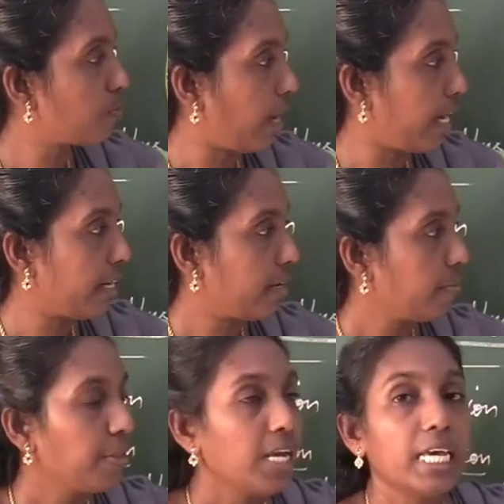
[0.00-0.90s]
plant.
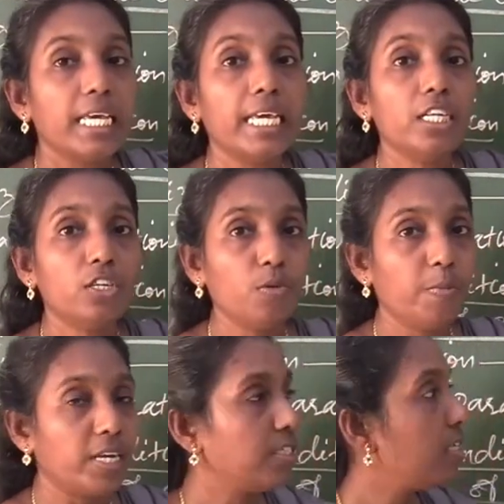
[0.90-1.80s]

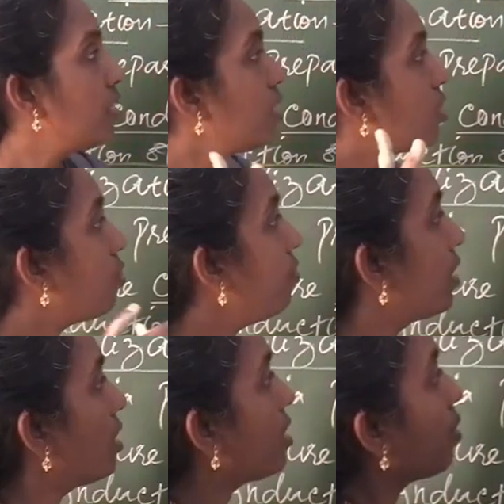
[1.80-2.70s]
Incubation, this two word is